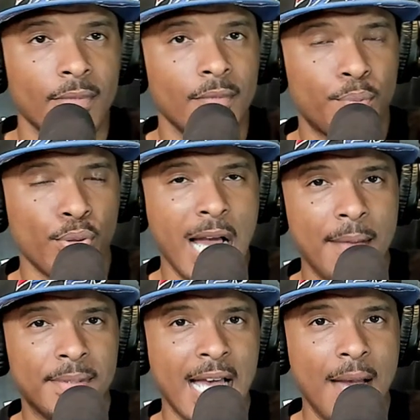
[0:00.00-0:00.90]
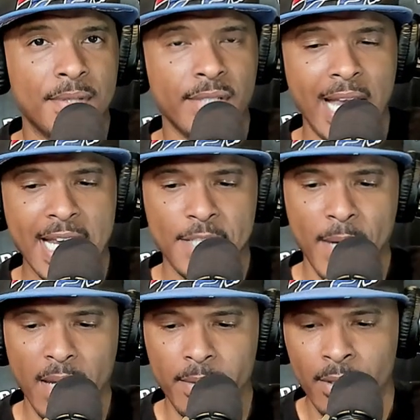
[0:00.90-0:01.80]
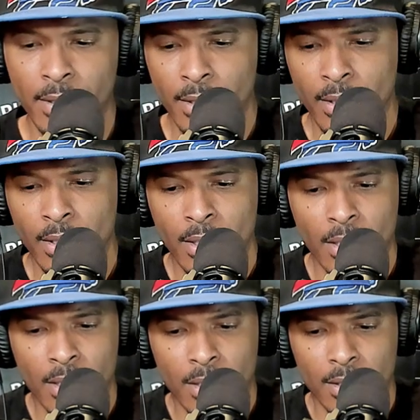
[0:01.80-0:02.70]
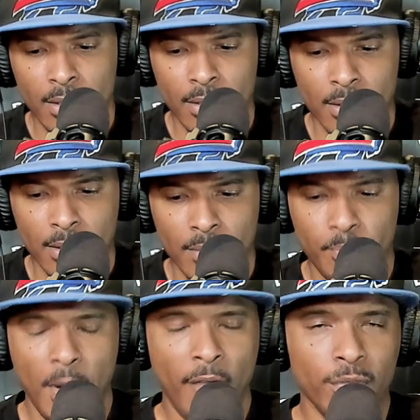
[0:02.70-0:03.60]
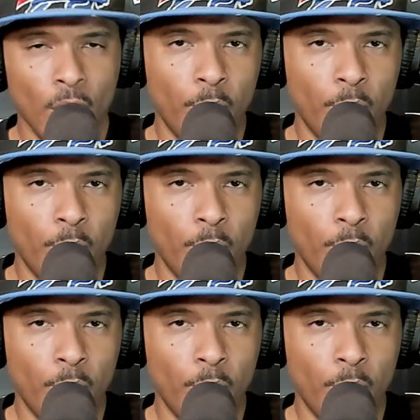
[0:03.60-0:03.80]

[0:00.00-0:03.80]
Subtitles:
primetime stage, baby. Buffalo